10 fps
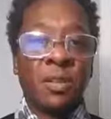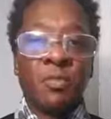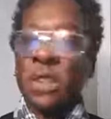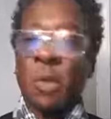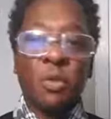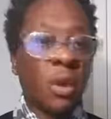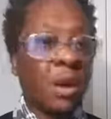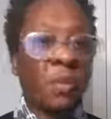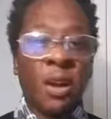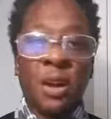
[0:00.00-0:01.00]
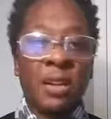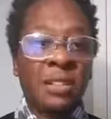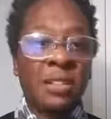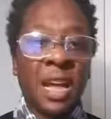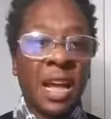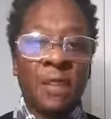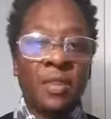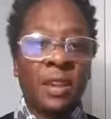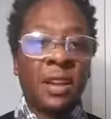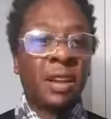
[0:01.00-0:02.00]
The Democratic Party doesn't have any of that.